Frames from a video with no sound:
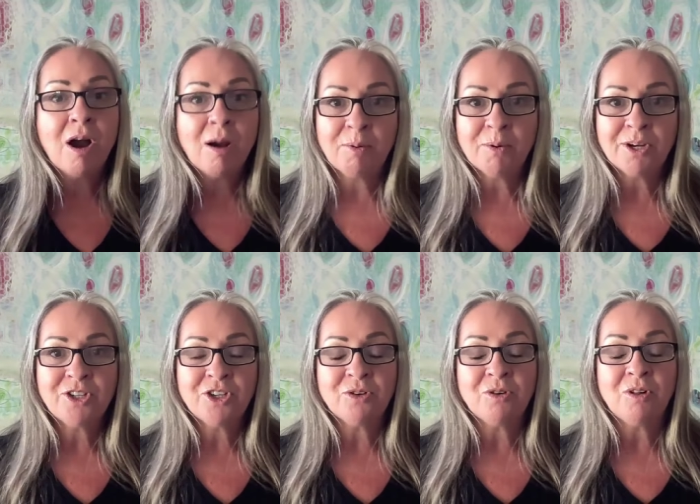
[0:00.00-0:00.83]

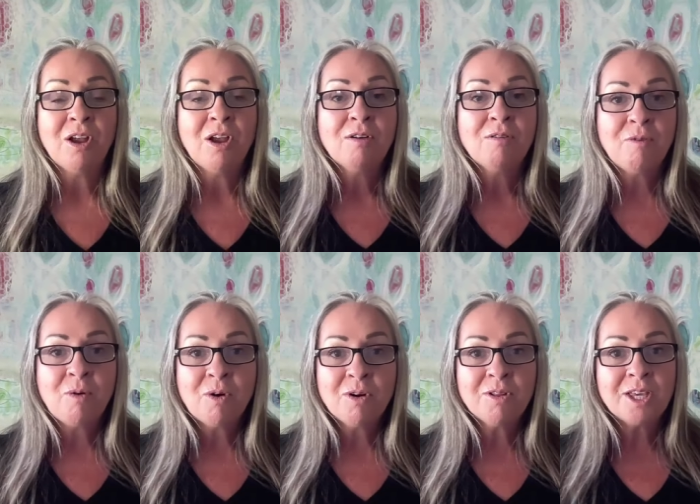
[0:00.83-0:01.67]
operational
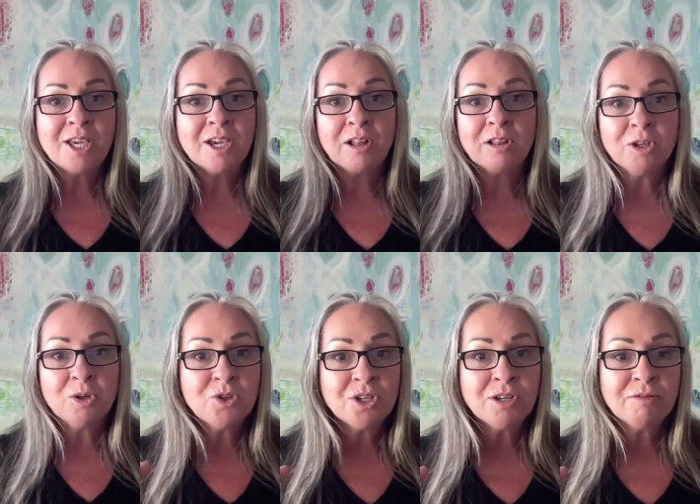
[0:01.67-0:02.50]
for the
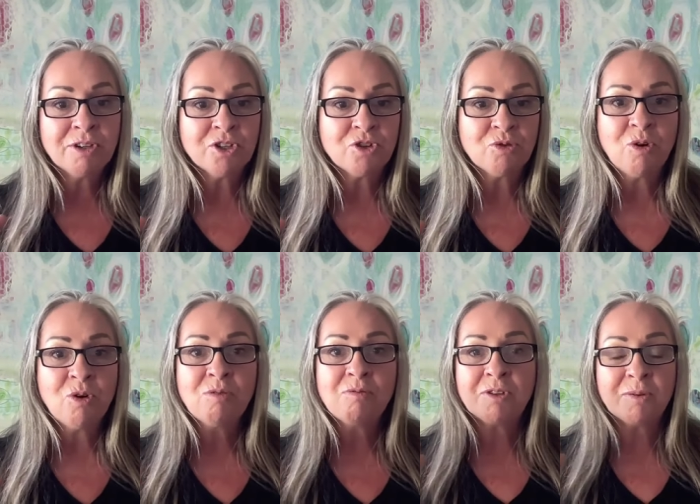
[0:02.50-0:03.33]
illusion of
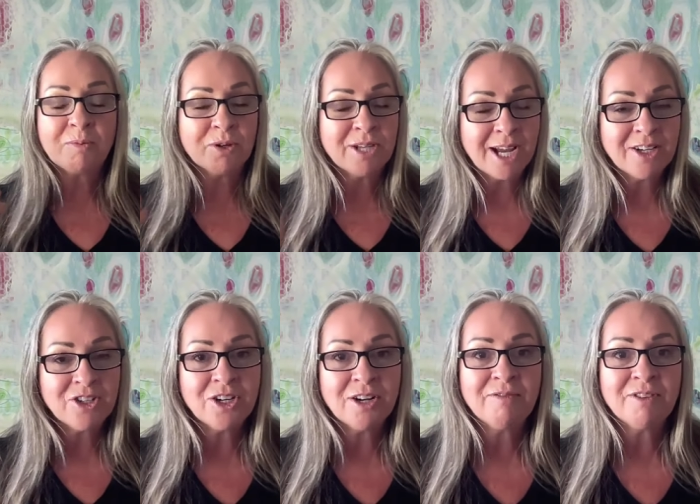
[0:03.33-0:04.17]
control, for the
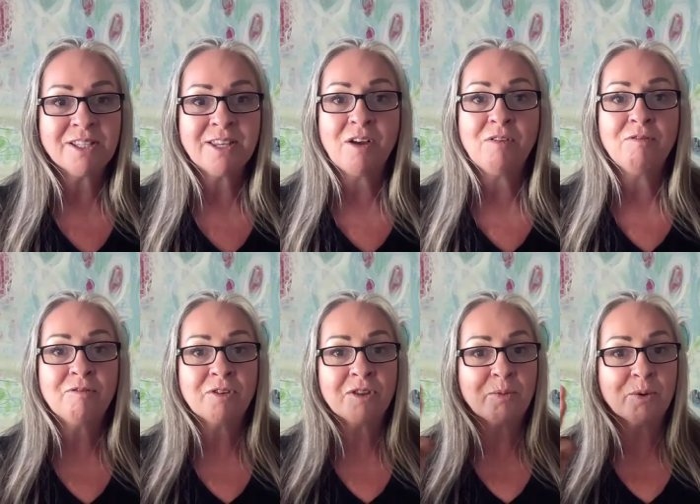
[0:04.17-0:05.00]
protection of the
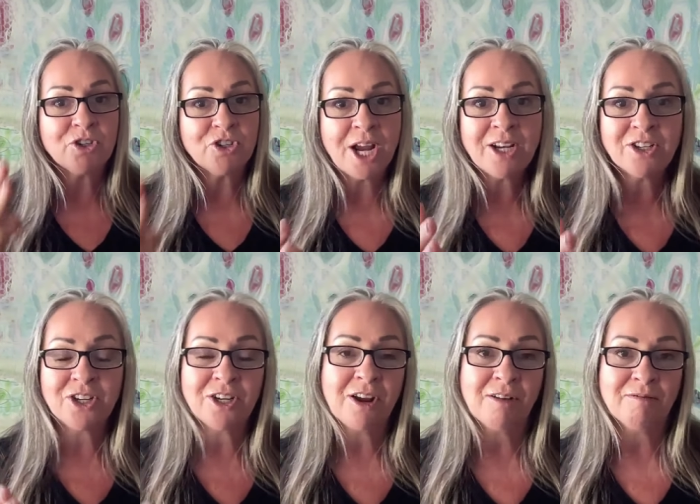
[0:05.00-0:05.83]
self, for the
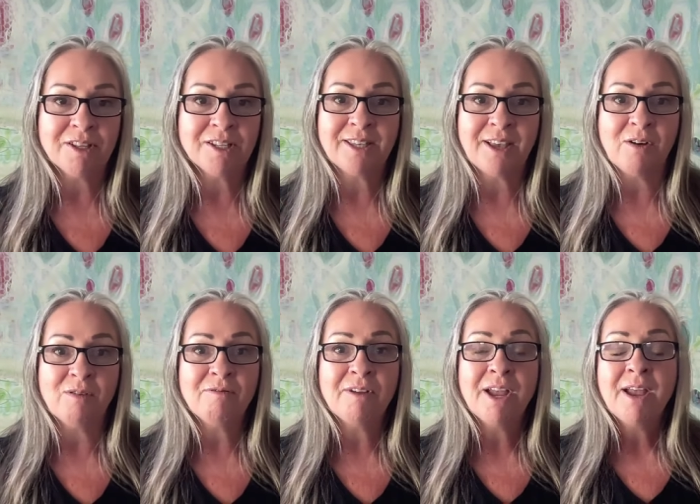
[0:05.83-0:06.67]
projection of the
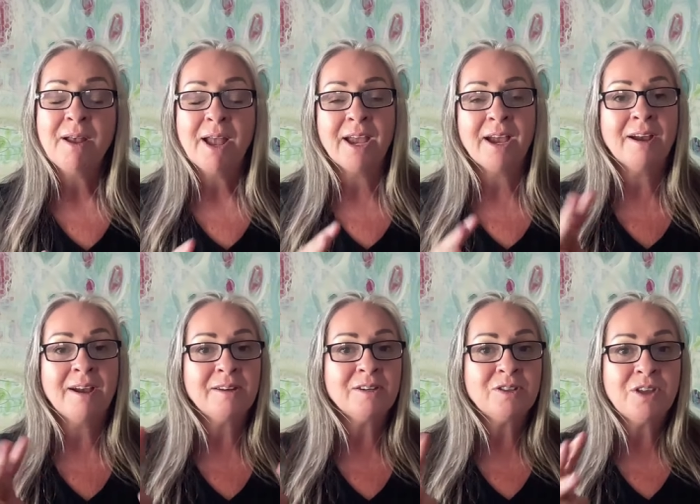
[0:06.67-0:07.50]
self,
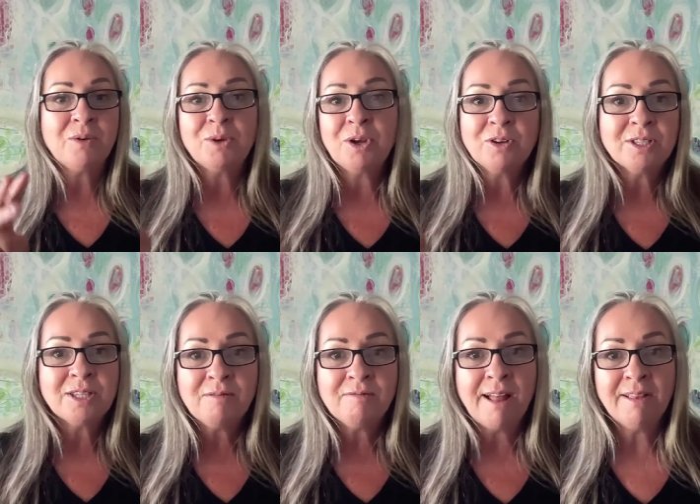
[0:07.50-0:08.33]
and that we are
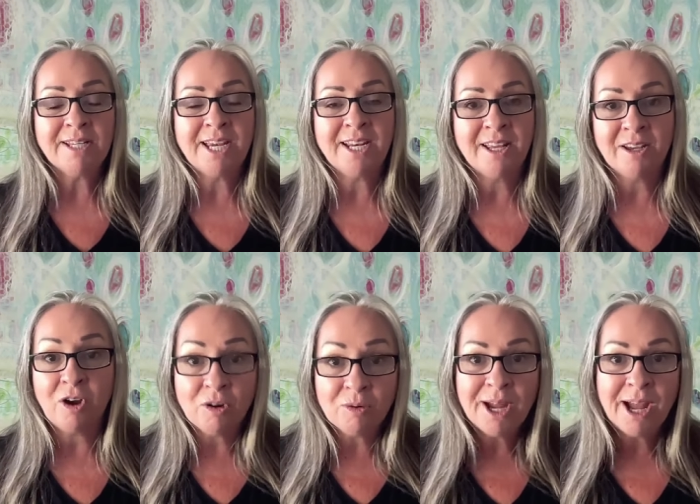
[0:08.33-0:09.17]
self validating
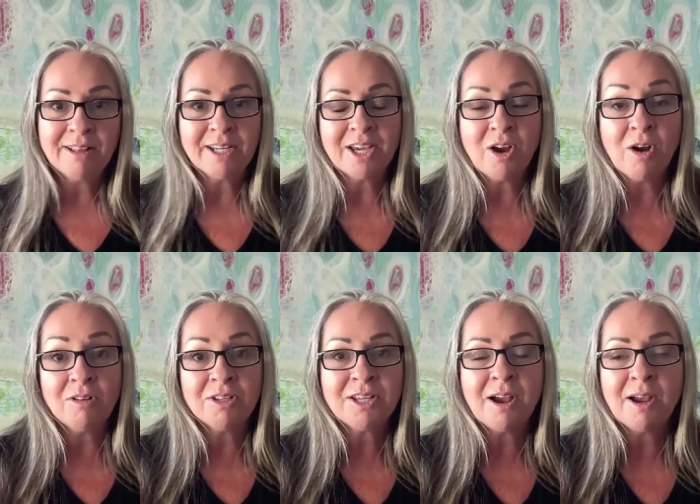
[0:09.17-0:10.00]
our reality
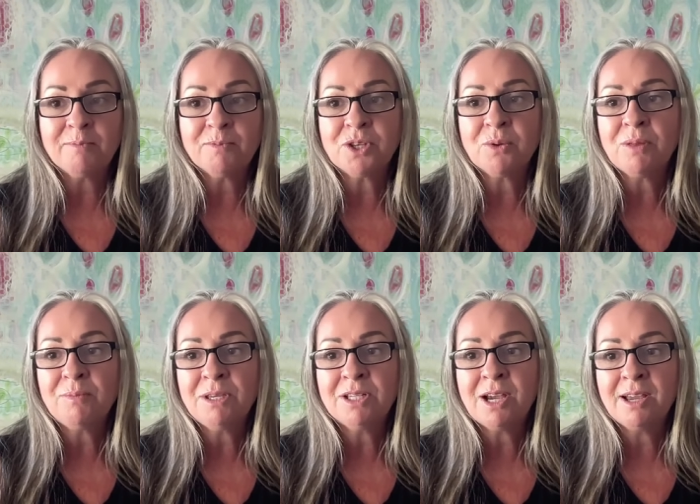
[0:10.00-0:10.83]
all the time. So, let
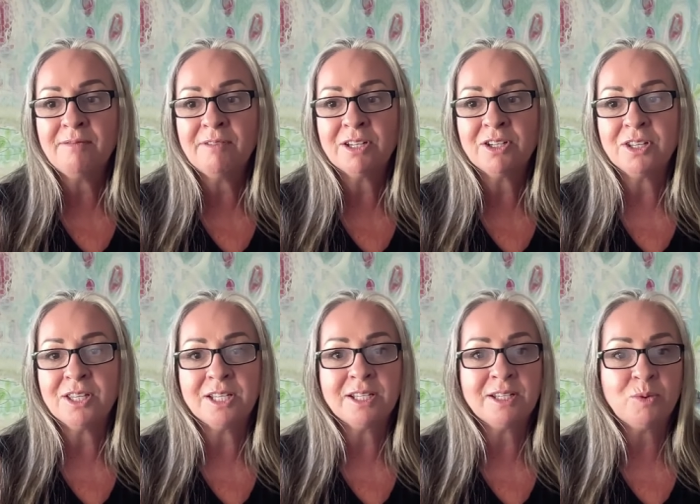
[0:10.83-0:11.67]
me dive into
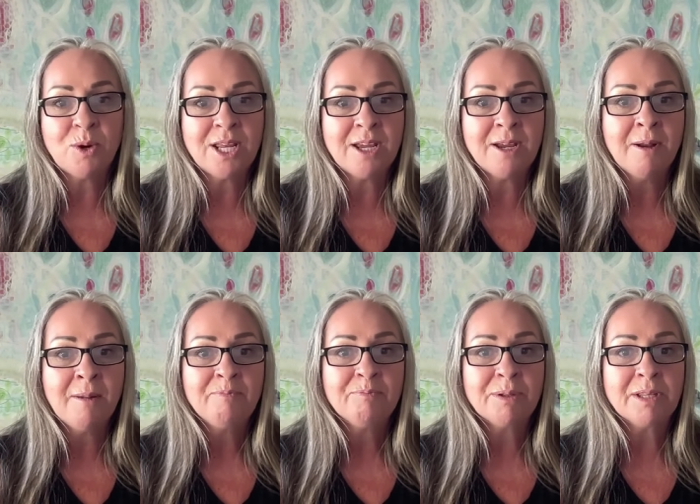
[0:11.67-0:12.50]
these 20
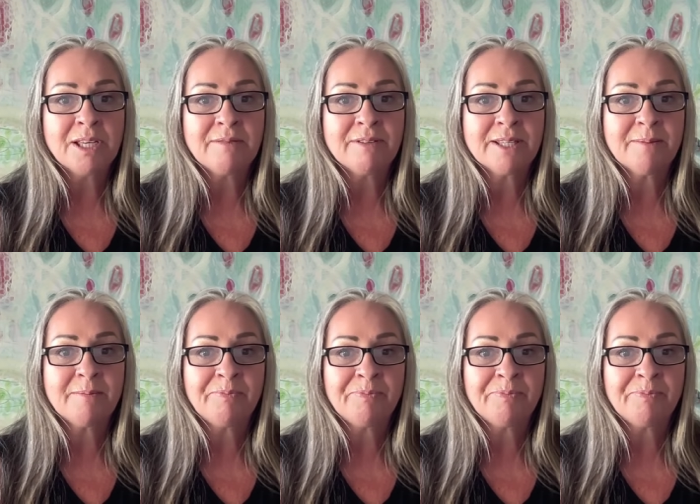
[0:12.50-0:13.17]
beliefs.